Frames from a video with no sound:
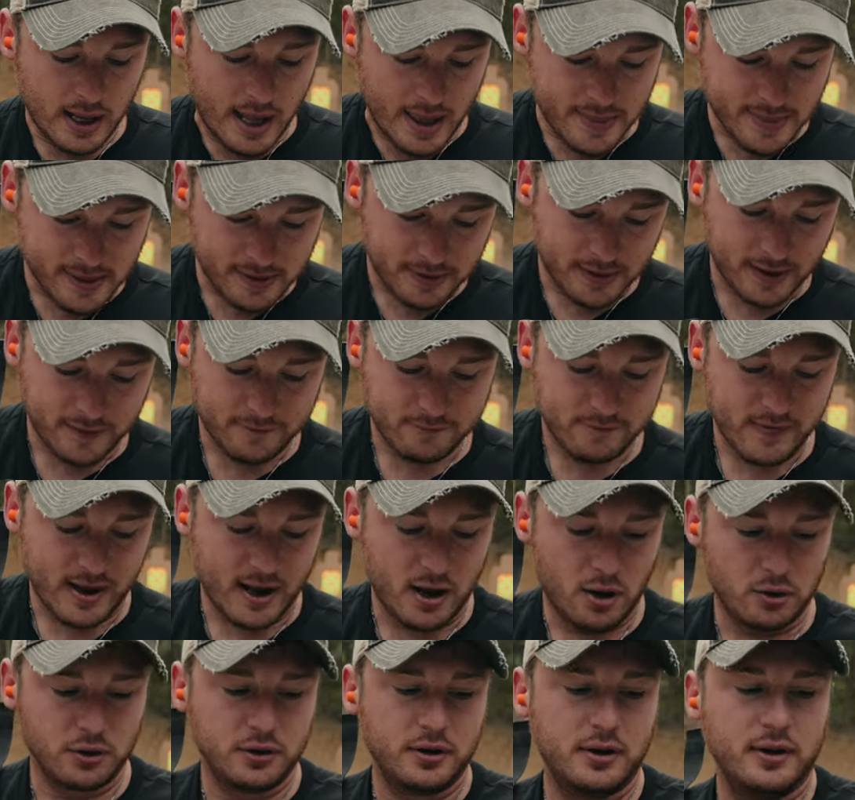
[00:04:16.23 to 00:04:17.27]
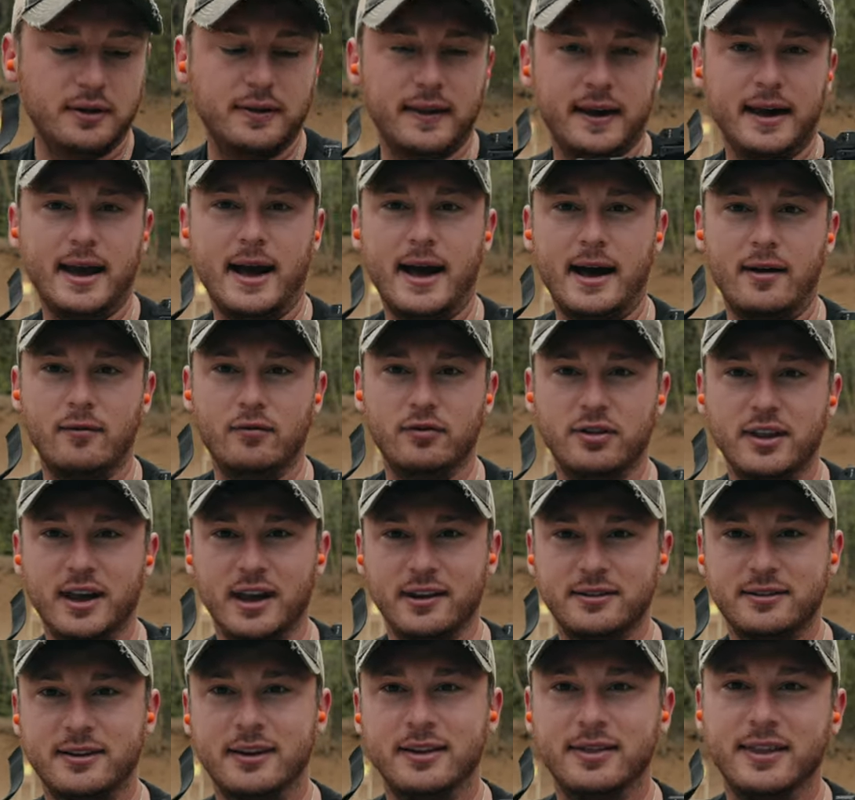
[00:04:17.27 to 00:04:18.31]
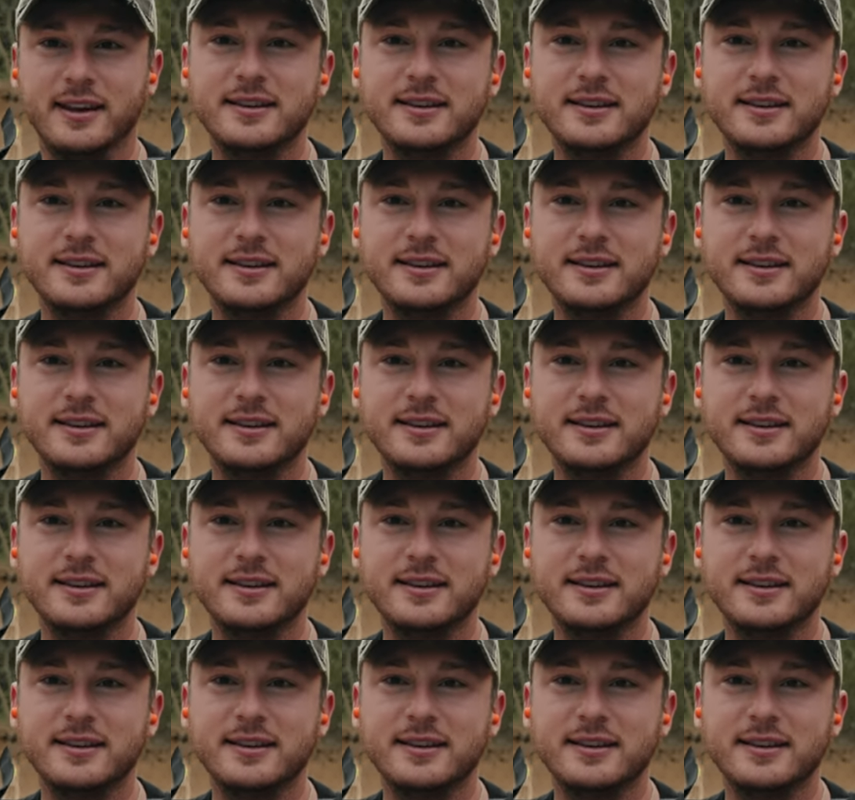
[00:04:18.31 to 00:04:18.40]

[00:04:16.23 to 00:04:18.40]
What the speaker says: And then I found they have this.